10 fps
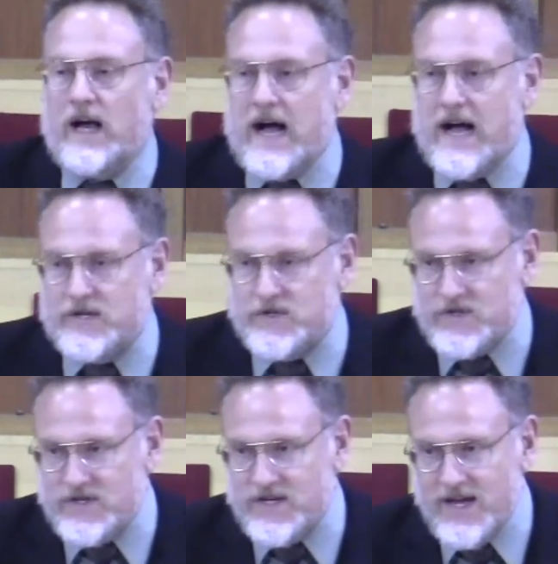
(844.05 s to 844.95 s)

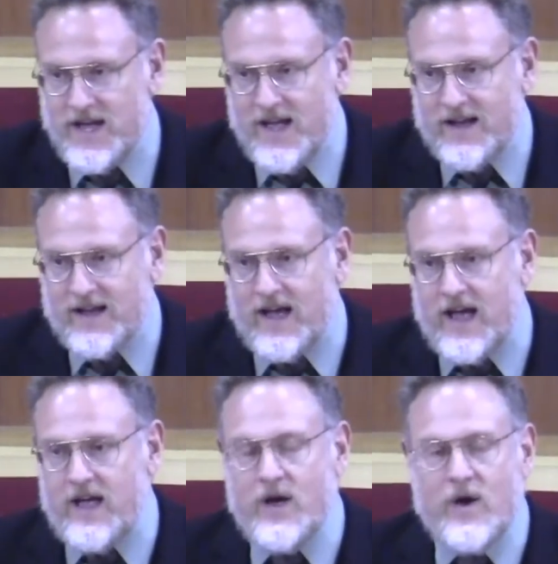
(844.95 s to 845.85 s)
us.
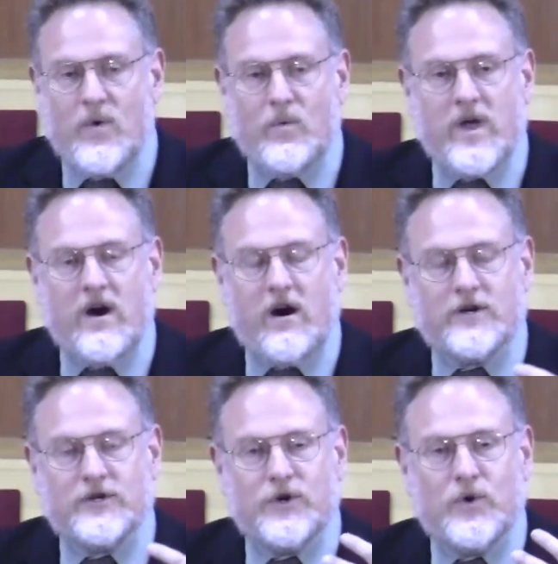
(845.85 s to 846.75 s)
Okay? We
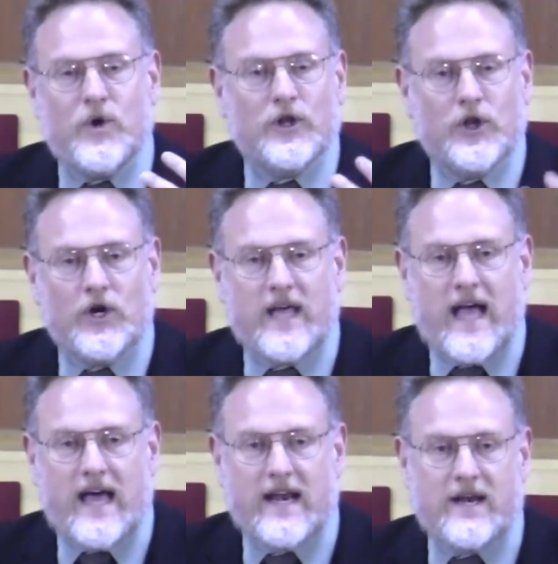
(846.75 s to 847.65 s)
are to look
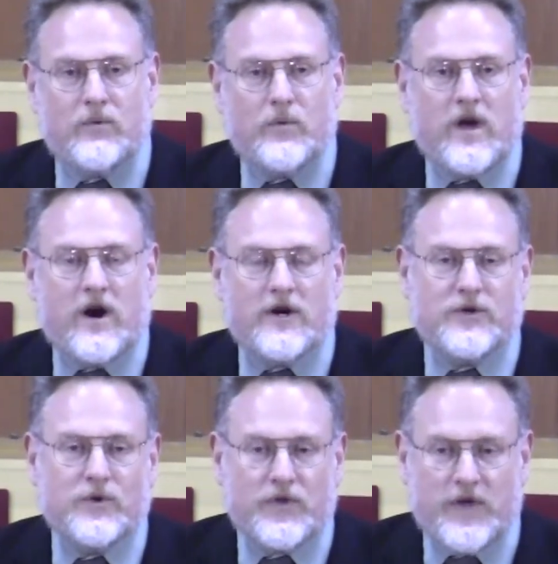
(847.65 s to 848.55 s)
at it, we are
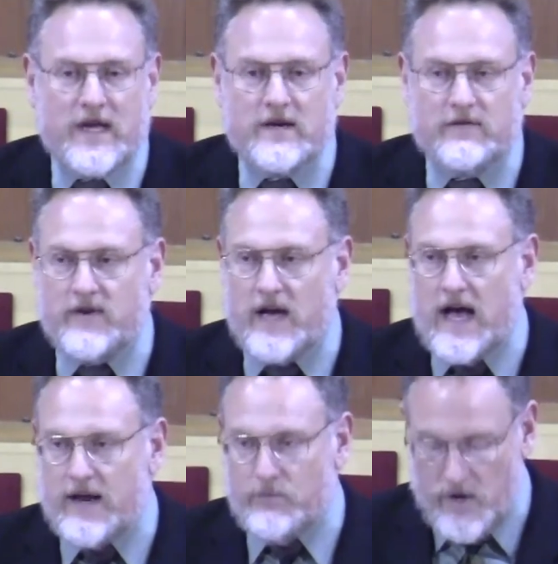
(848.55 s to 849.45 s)
to think of
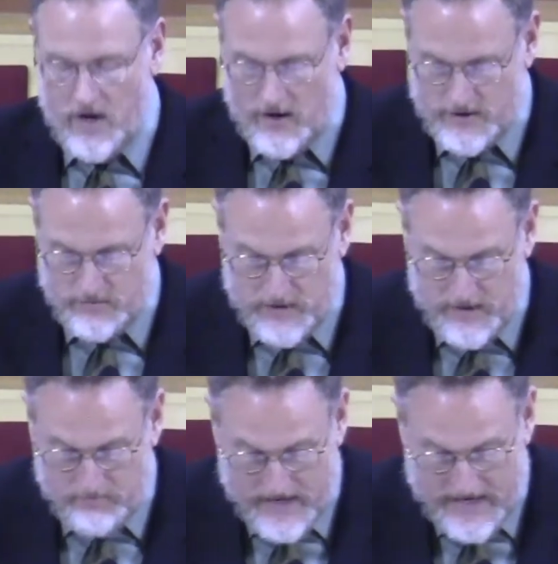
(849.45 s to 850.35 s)
God, we are to be
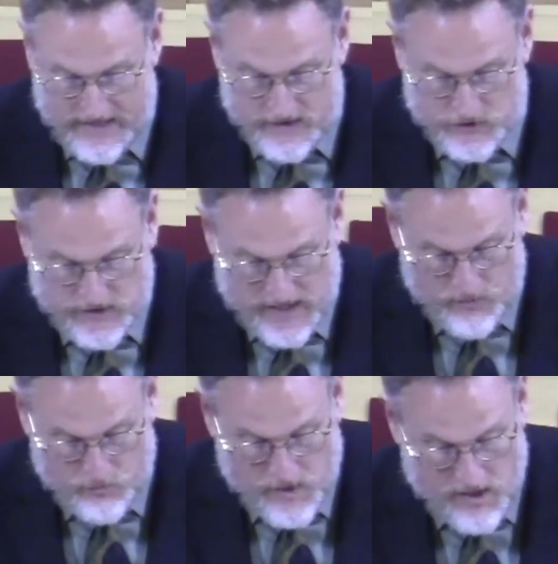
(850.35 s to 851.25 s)
amazed,
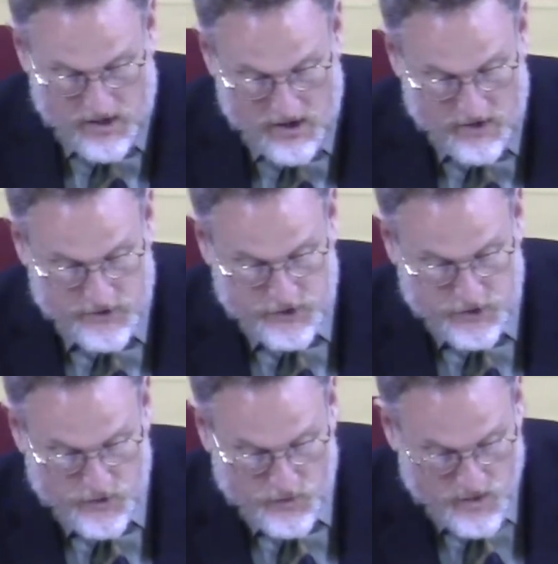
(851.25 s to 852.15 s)
and we are
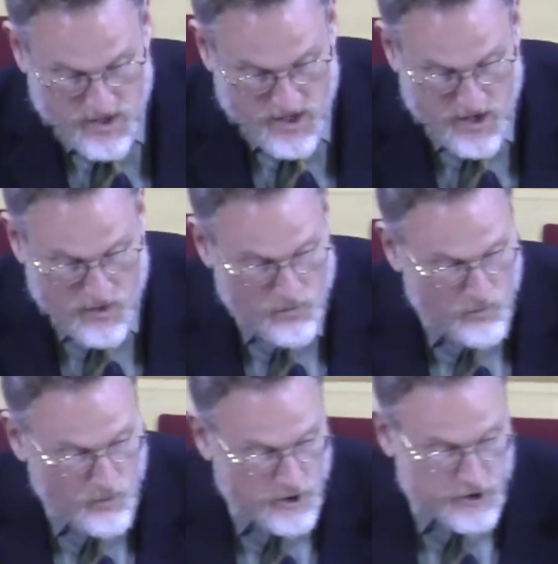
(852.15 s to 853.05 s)
to
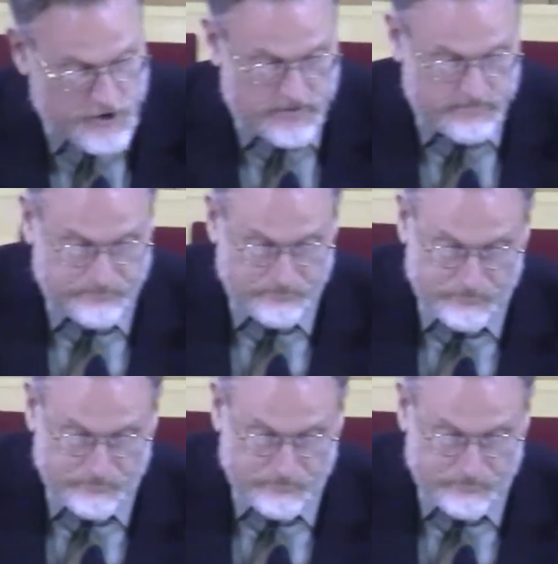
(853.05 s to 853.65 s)
worship.